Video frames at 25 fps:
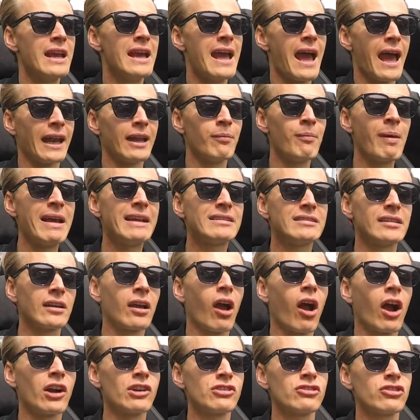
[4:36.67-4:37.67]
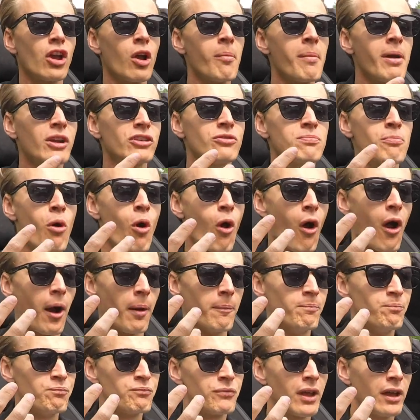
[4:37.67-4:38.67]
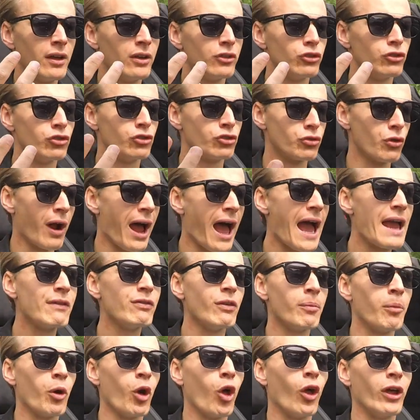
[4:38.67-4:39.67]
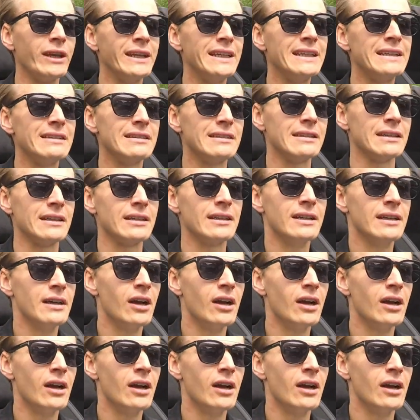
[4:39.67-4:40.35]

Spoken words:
and it makes the car so much more drivable and easy.